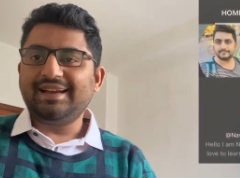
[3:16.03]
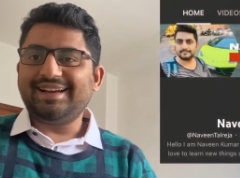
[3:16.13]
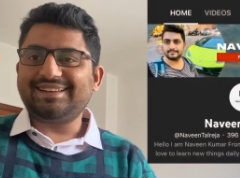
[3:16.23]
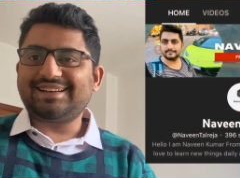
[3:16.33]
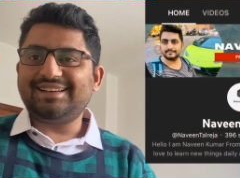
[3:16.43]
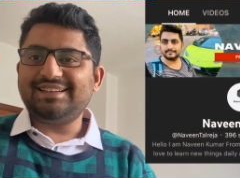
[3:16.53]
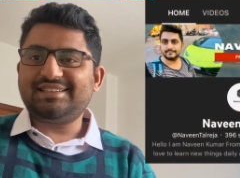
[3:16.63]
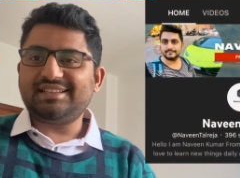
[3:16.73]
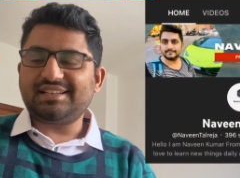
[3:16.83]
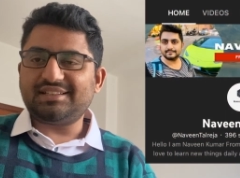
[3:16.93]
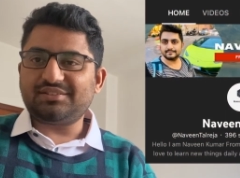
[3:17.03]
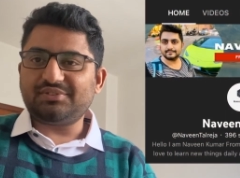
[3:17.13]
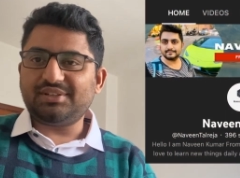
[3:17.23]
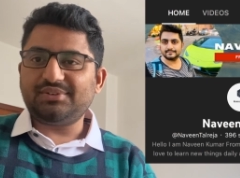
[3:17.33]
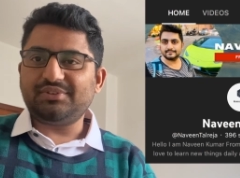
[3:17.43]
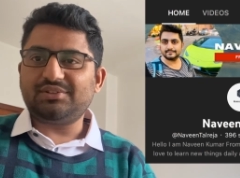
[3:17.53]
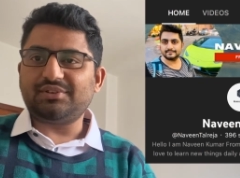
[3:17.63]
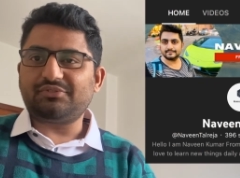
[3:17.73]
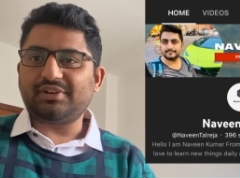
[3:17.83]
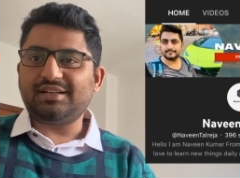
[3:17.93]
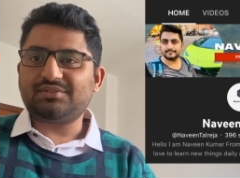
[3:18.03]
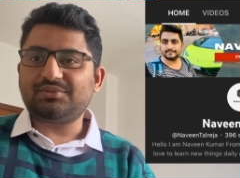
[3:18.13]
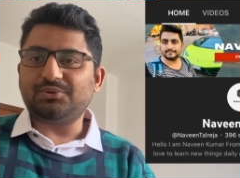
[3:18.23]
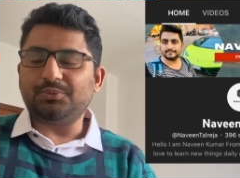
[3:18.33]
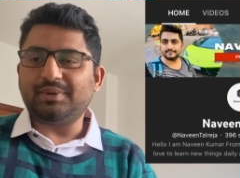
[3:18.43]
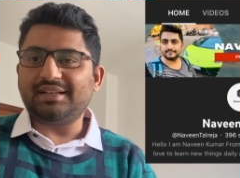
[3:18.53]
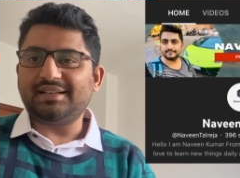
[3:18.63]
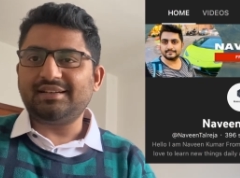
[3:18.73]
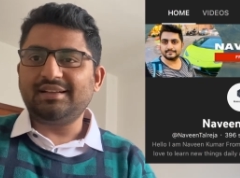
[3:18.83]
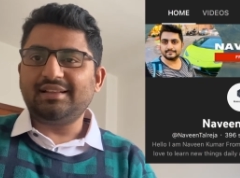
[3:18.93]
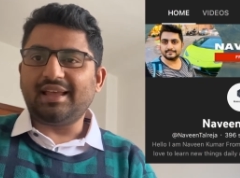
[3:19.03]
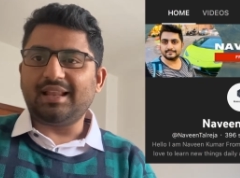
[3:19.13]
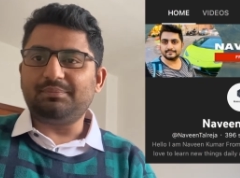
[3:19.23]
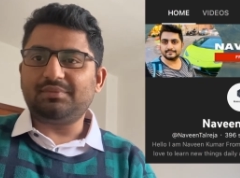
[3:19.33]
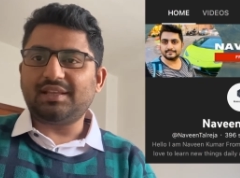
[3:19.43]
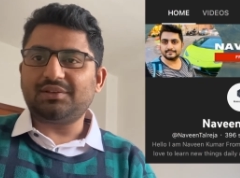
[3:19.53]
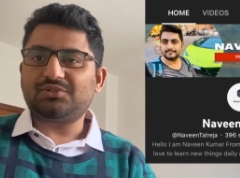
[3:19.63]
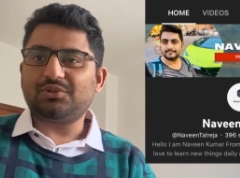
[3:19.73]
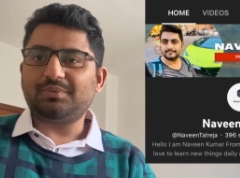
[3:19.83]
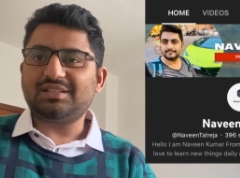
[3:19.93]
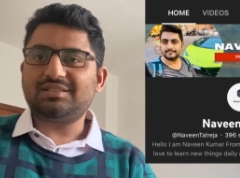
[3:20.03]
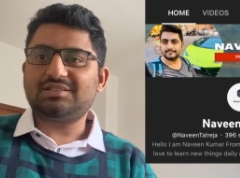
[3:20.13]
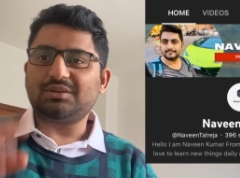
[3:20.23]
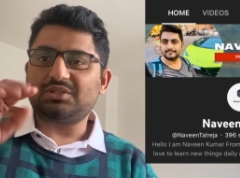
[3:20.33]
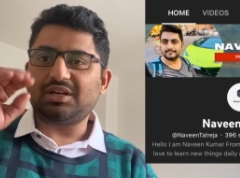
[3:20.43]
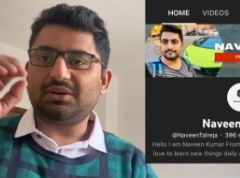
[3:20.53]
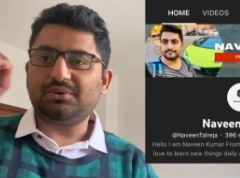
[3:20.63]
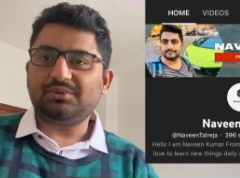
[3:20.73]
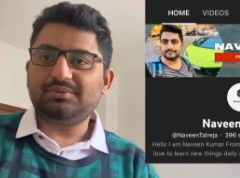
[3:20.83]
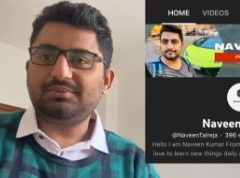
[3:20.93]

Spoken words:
and kindly share this video with your friends who may need help. Thank you so much. Ciao ciao.